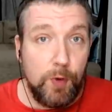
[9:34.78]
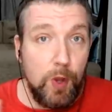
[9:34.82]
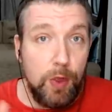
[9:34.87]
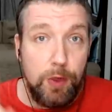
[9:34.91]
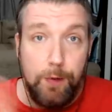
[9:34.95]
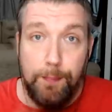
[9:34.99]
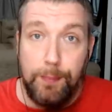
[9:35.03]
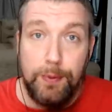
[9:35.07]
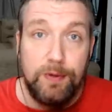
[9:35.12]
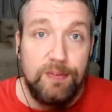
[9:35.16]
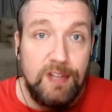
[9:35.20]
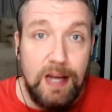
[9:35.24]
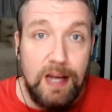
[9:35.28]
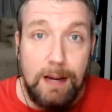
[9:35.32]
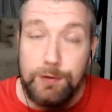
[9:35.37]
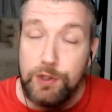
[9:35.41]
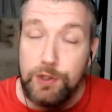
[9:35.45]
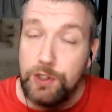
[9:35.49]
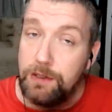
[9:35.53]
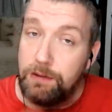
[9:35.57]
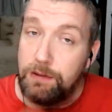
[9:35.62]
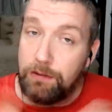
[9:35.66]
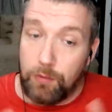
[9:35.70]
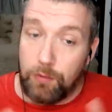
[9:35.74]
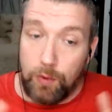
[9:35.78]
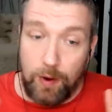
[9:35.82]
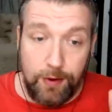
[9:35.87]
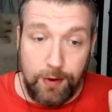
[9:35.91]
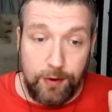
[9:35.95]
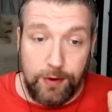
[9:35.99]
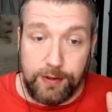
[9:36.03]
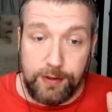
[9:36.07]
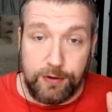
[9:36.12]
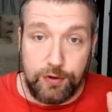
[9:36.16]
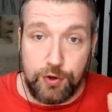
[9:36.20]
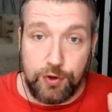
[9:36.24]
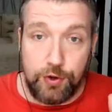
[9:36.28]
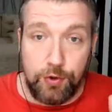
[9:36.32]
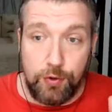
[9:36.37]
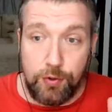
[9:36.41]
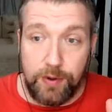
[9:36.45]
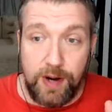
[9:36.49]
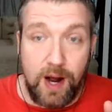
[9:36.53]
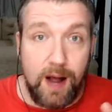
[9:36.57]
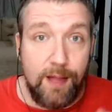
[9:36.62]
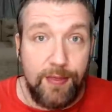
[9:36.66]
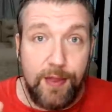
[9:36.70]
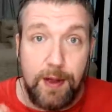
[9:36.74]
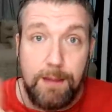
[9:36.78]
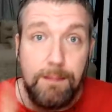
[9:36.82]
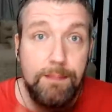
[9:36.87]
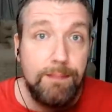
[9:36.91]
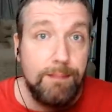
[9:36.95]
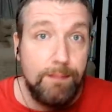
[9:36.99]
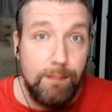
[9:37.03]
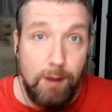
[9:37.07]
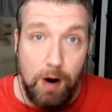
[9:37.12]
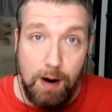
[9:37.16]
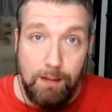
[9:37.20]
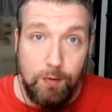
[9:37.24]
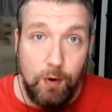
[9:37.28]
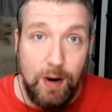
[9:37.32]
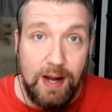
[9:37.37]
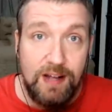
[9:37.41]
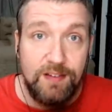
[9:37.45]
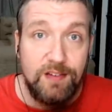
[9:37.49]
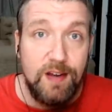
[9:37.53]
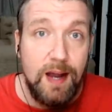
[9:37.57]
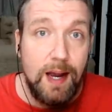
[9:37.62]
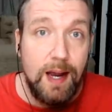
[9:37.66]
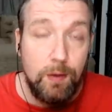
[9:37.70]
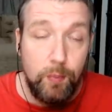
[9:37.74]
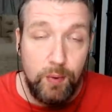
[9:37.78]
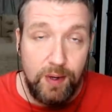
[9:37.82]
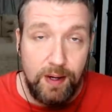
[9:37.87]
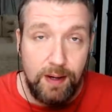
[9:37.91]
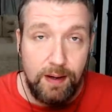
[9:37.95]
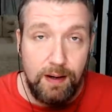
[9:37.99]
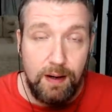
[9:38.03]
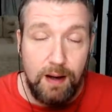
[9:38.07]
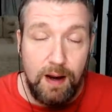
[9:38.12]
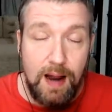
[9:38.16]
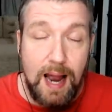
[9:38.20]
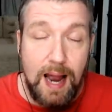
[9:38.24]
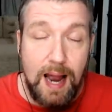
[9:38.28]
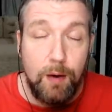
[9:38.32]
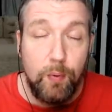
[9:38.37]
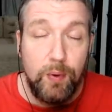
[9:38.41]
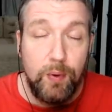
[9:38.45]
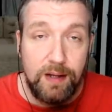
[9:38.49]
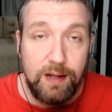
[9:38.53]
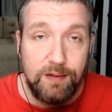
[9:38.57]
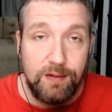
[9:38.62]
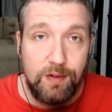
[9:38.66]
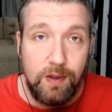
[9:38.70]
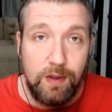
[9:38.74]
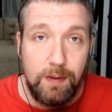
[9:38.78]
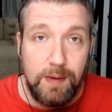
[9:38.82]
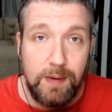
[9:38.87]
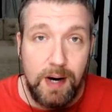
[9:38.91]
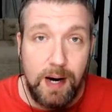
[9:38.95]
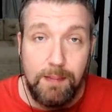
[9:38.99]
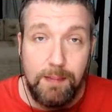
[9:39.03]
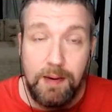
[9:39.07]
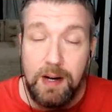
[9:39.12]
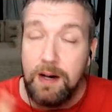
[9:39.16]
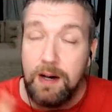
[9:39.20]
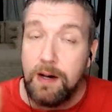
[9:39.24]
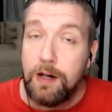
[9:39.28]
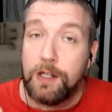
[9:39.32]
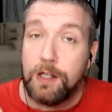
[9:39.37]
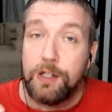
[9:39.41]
The perception, whether that's true or not, that Marvel has acquies- acquiesced to the mob,